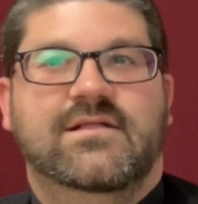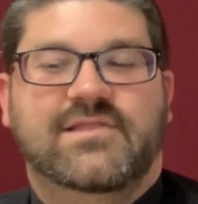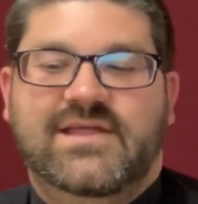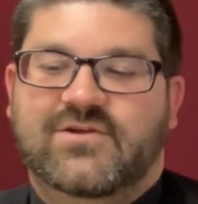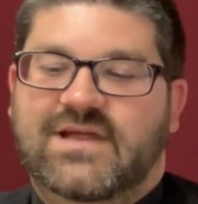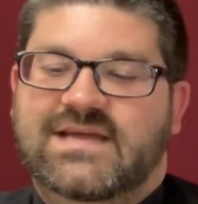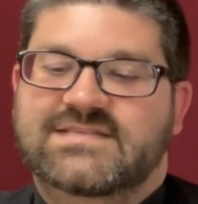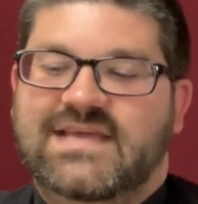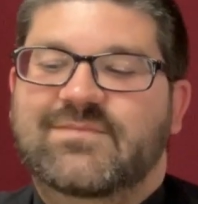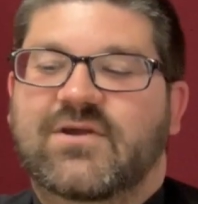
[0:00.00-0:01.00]
Later,
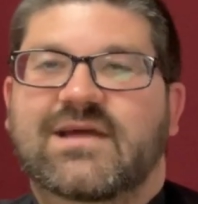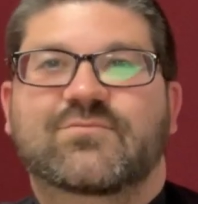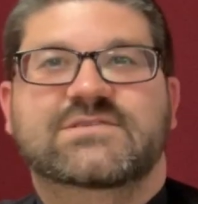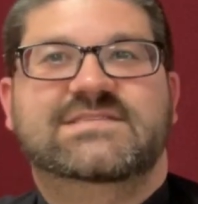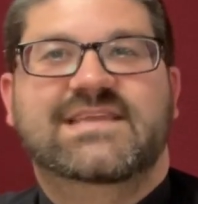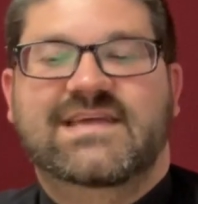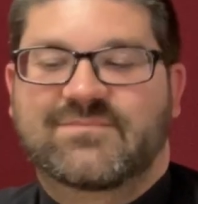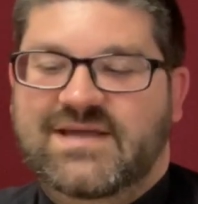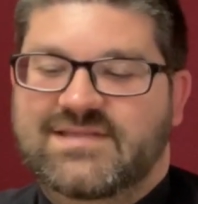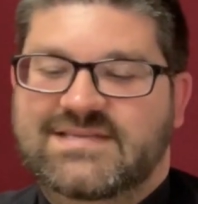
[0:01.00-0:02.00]
as Abraham was sitting
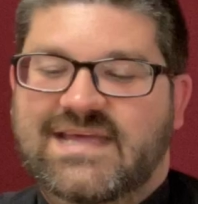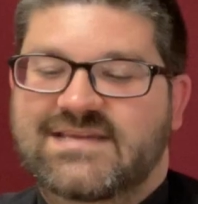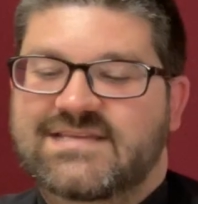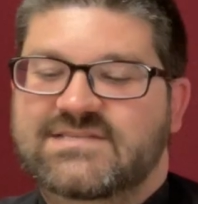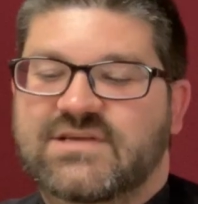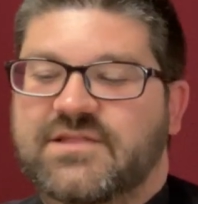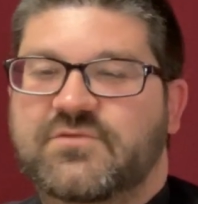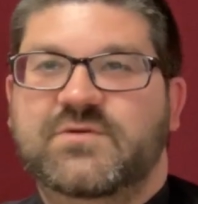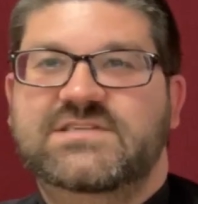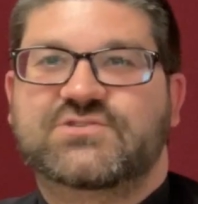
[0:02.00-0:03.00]
by the tent, he saw
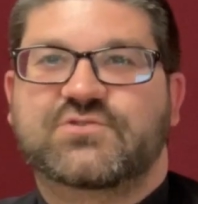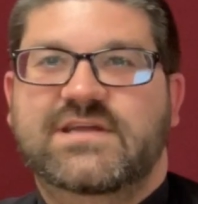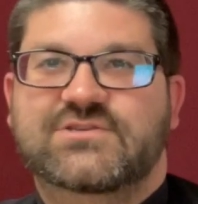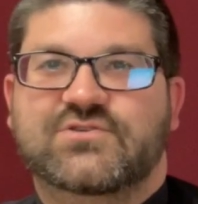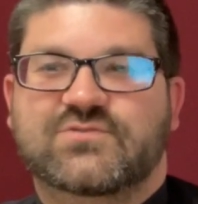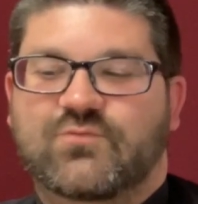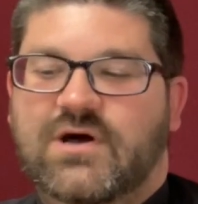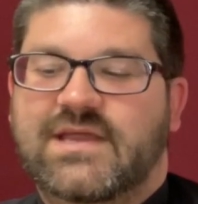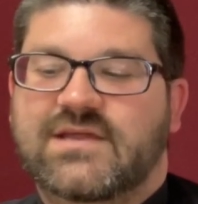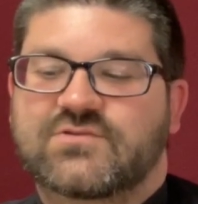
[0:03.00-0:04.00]
three strangers
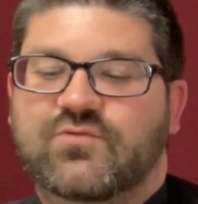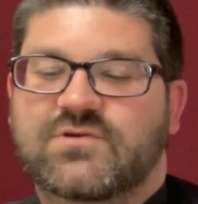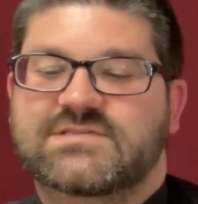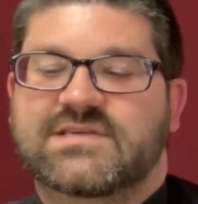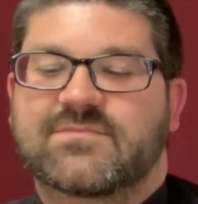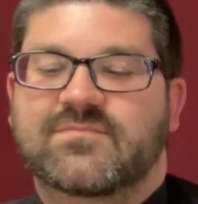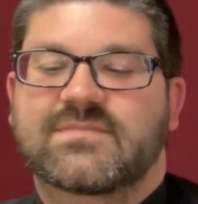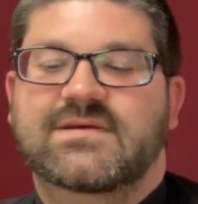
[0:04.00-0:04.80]
walking towards him.